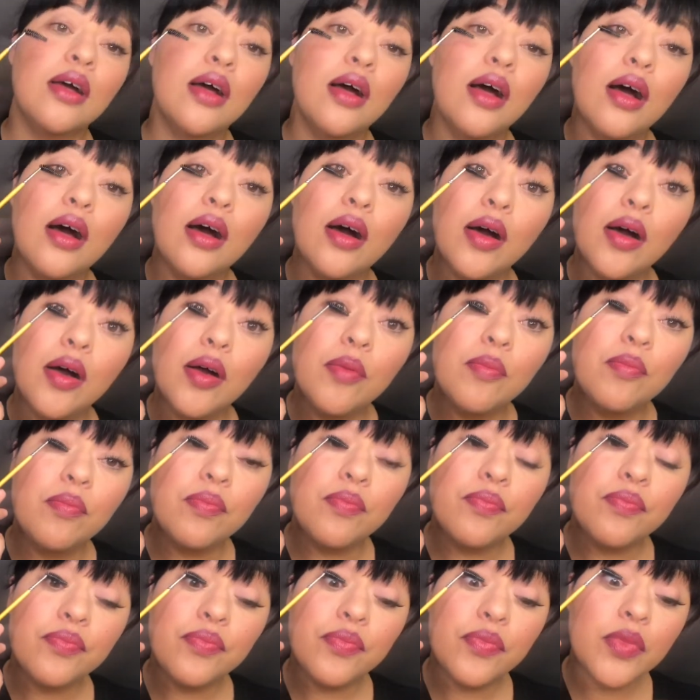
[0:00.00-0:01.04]

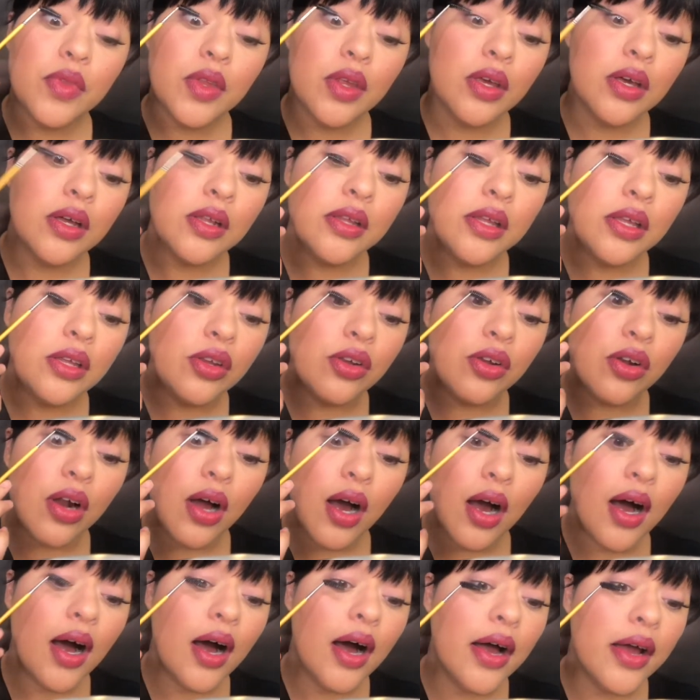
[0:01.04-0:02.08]
clean your
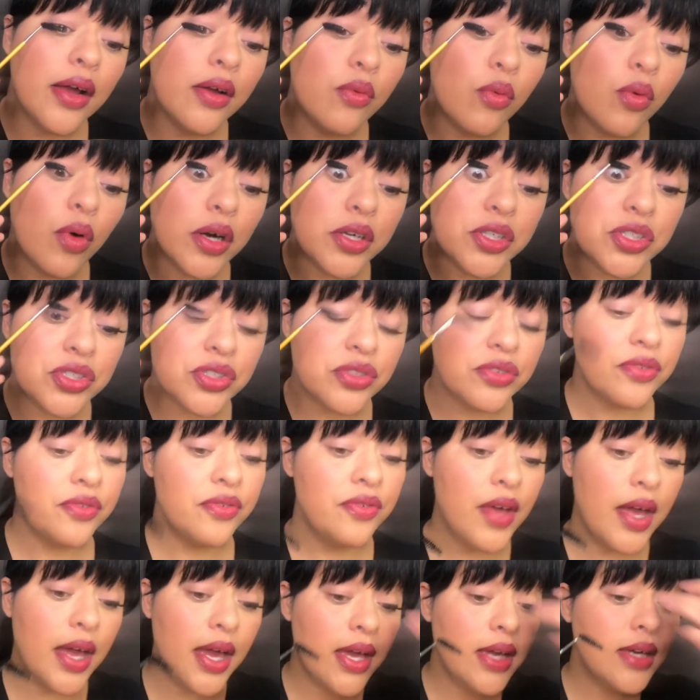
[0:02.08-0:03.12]
eye, wash your
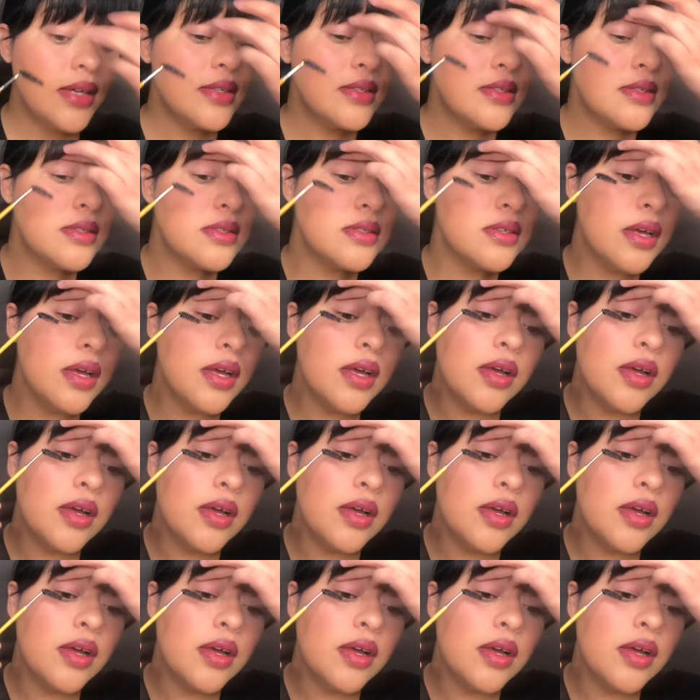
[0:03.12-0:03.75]
face,